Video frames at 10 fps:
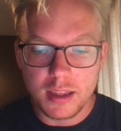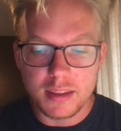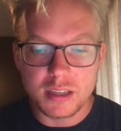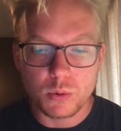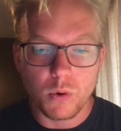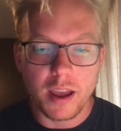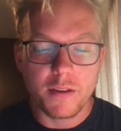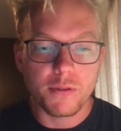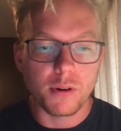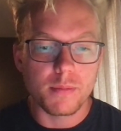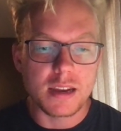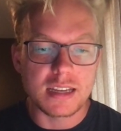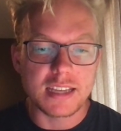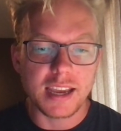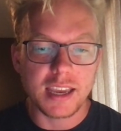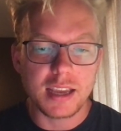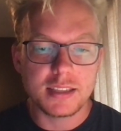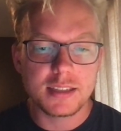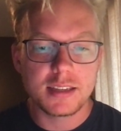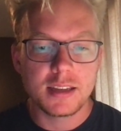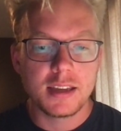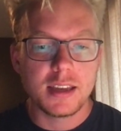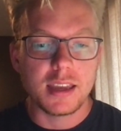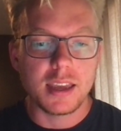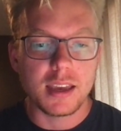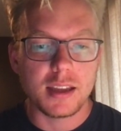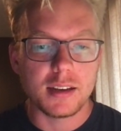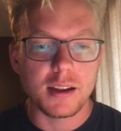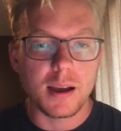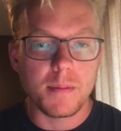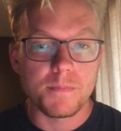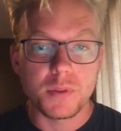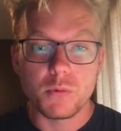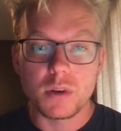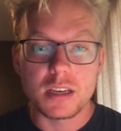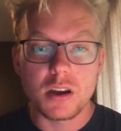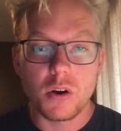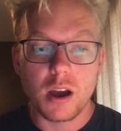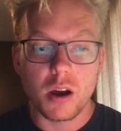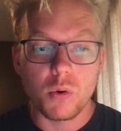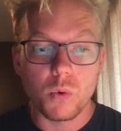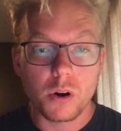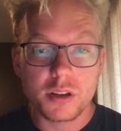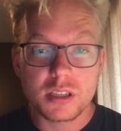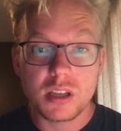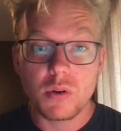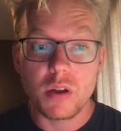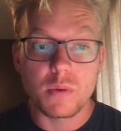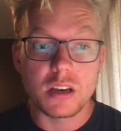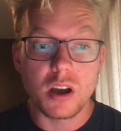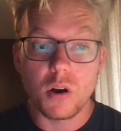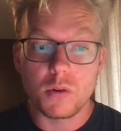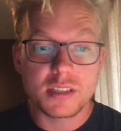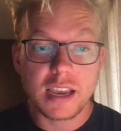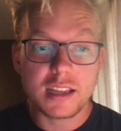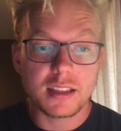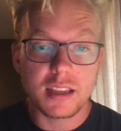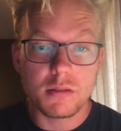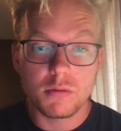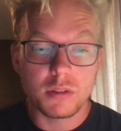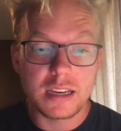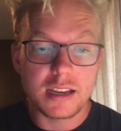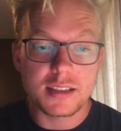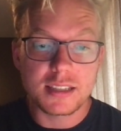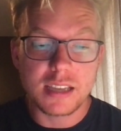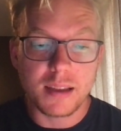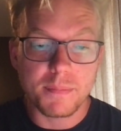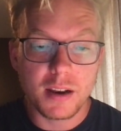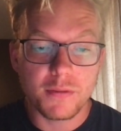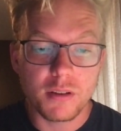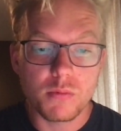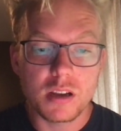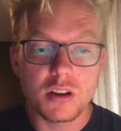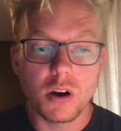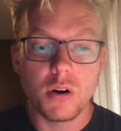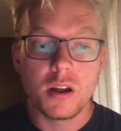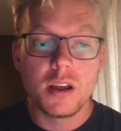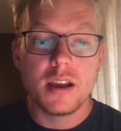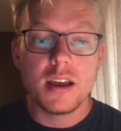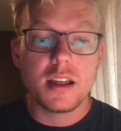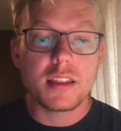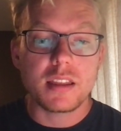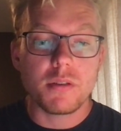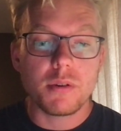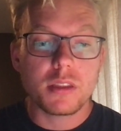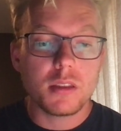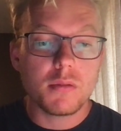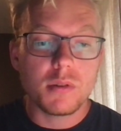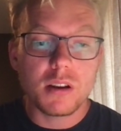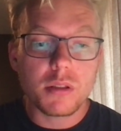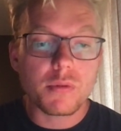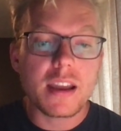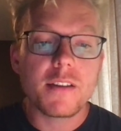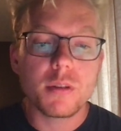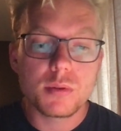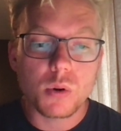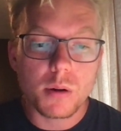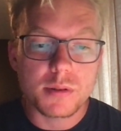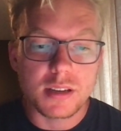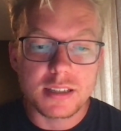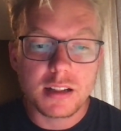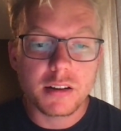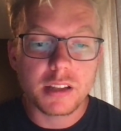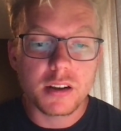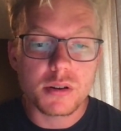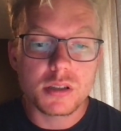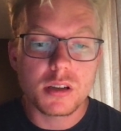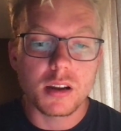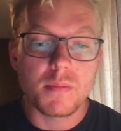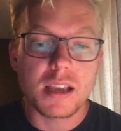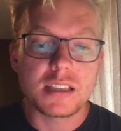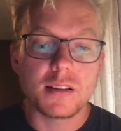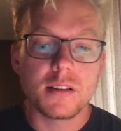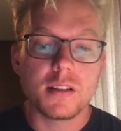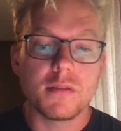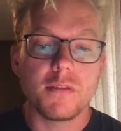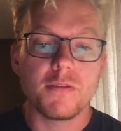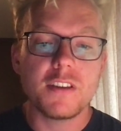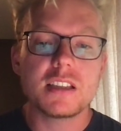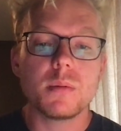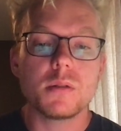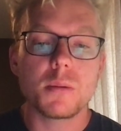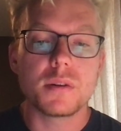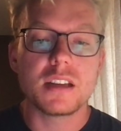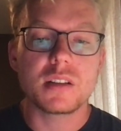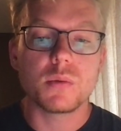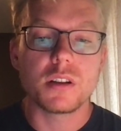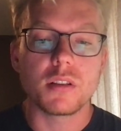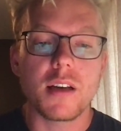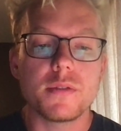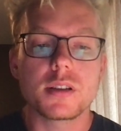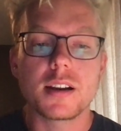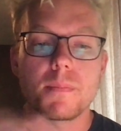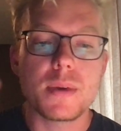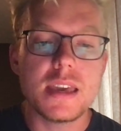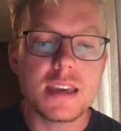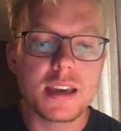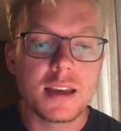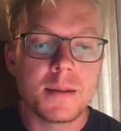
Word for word: in this way for many decades and um, we know how it works and we know secondly leading into the second benefit we know that what we know the rate of absorption it's clearly understood it makes it feasible to predict when your levels are going to peak